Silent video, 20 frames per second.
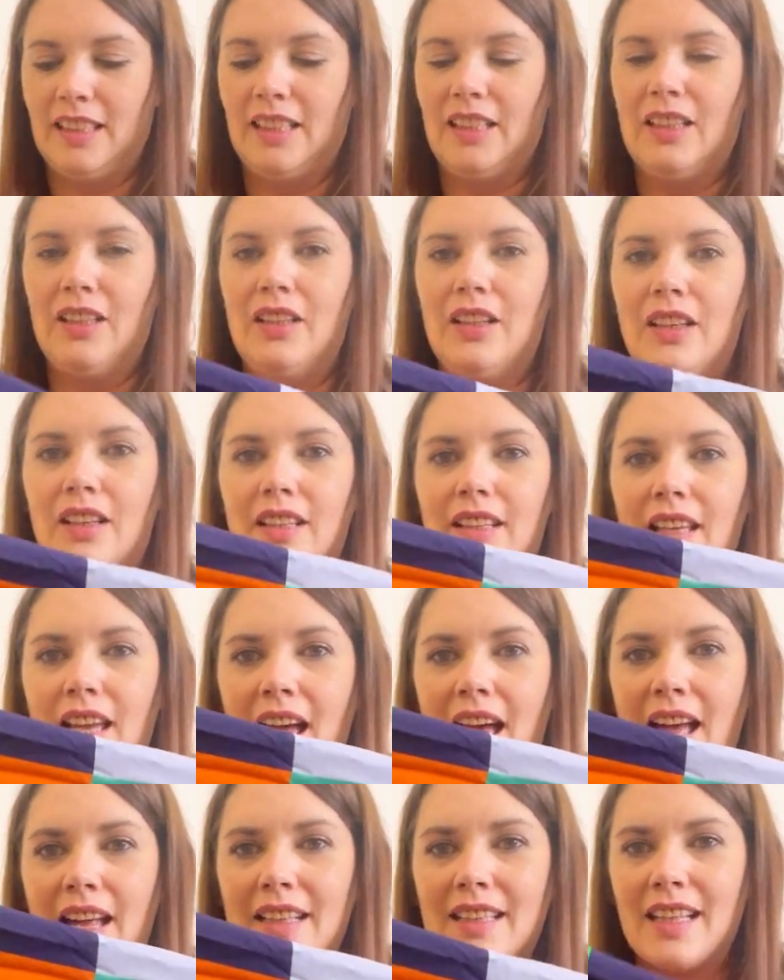Look
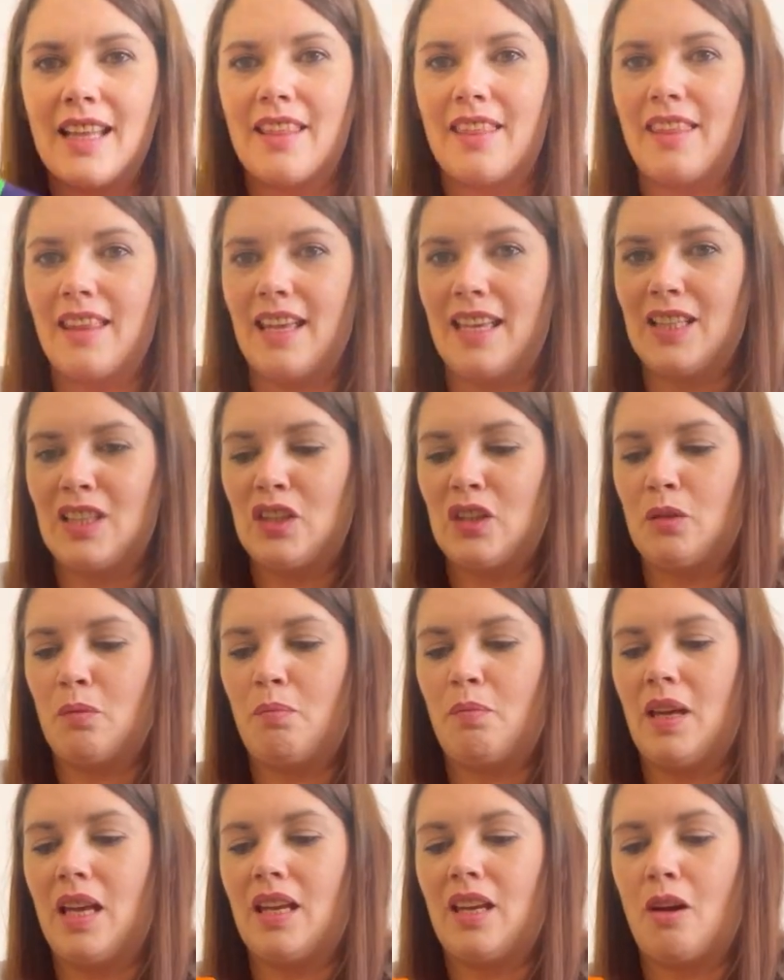at this
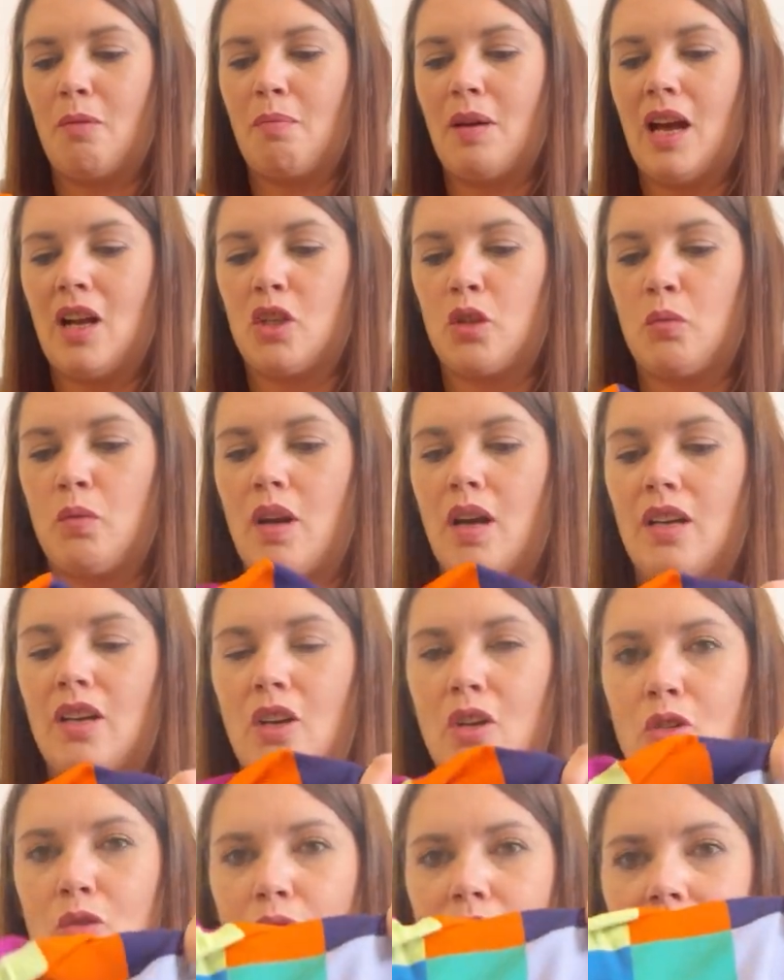big
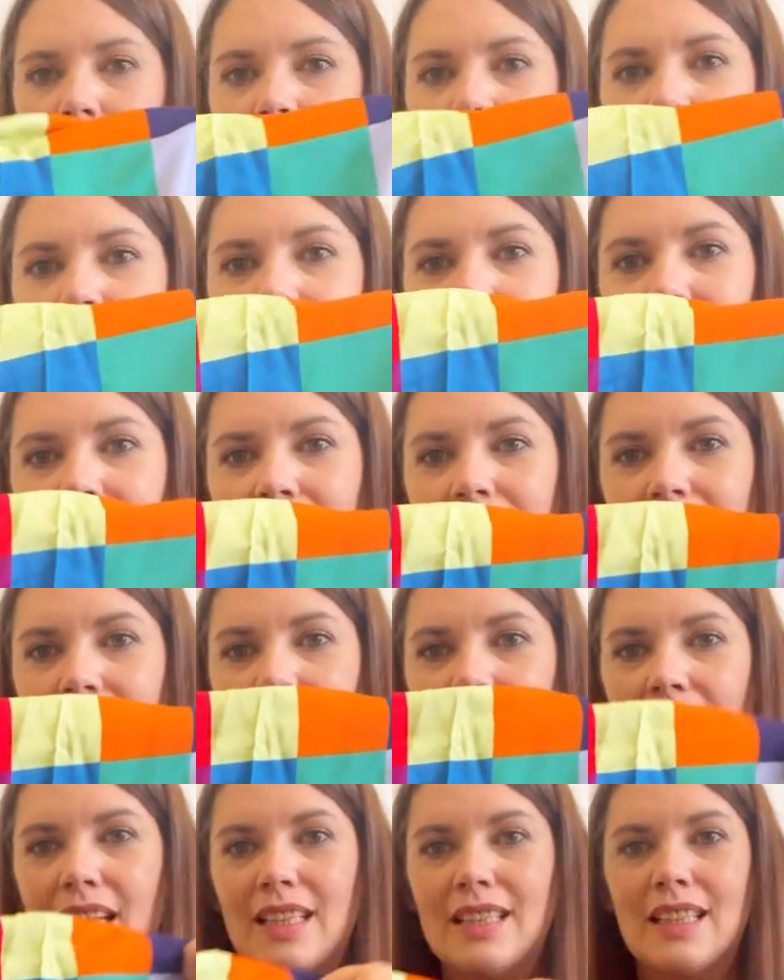patchwork dress.
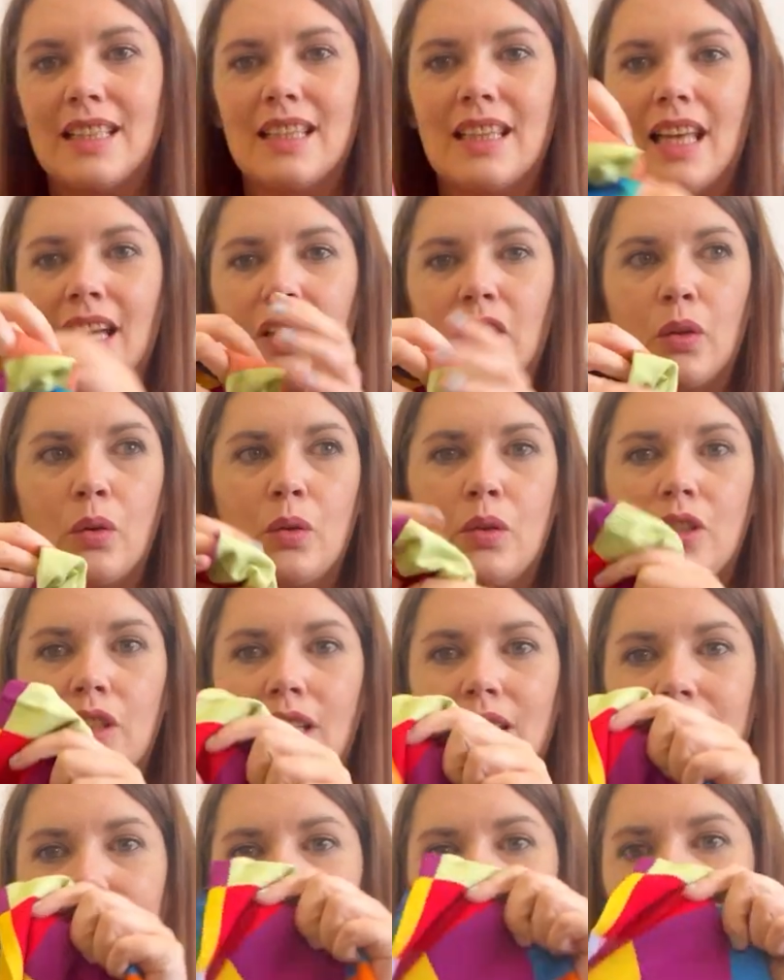Isn't that
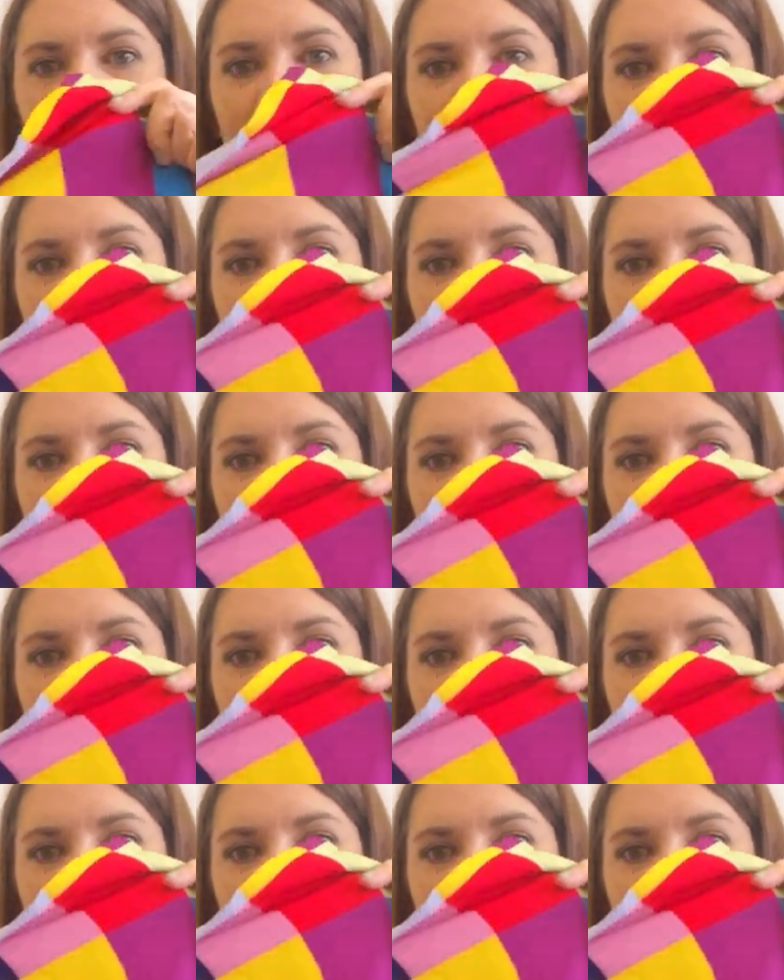gorgeous?